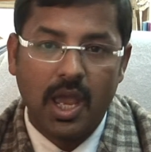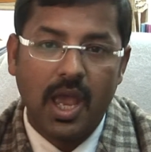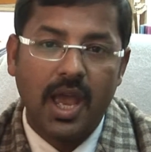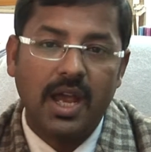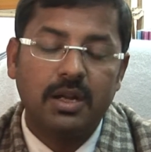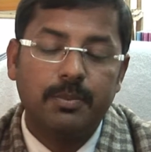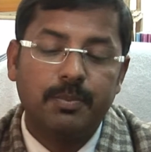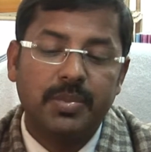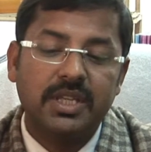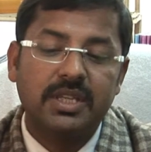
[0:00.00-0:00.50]

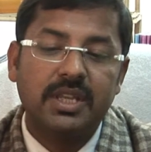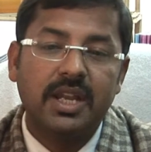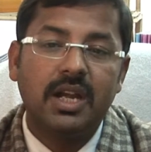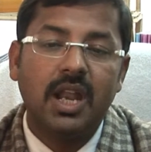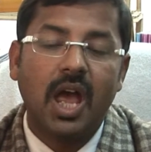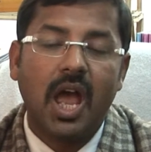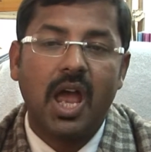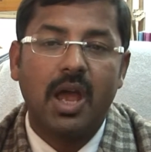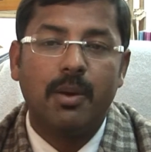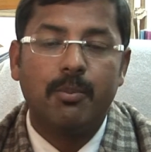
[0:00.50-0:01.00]
At present,
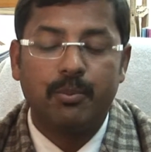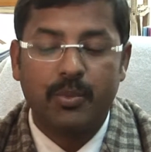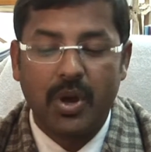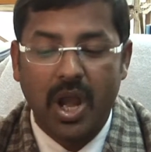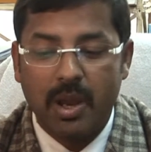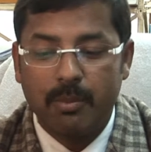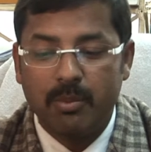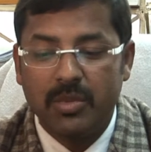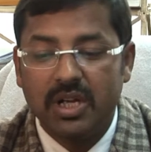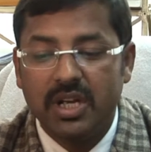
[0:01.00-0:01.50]
I am
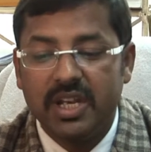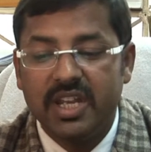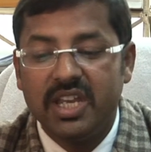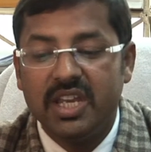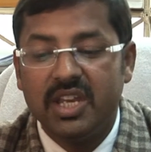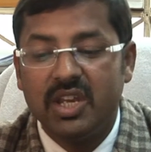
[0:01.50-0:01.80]
primarily